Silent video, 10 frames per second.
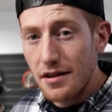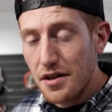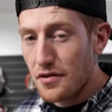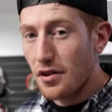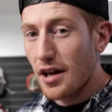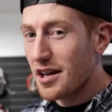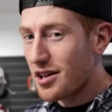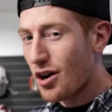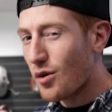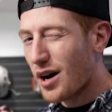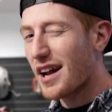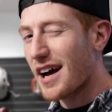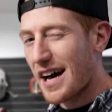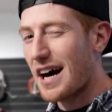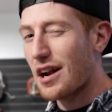if you're like, you know what, I
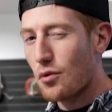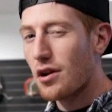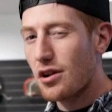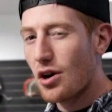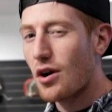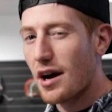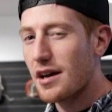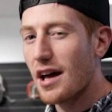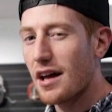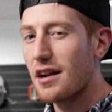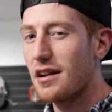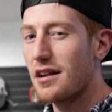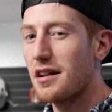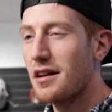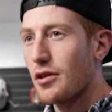kind of want to know how you
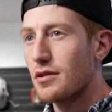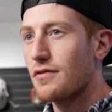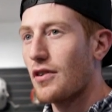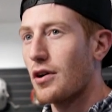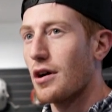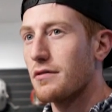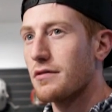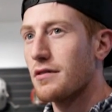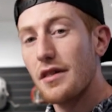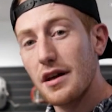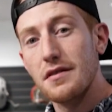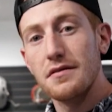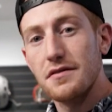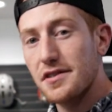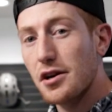edited those photos, then
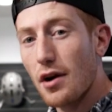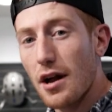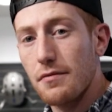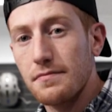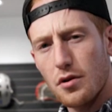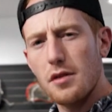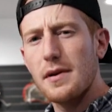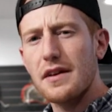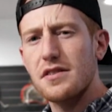stick around. We're gonna make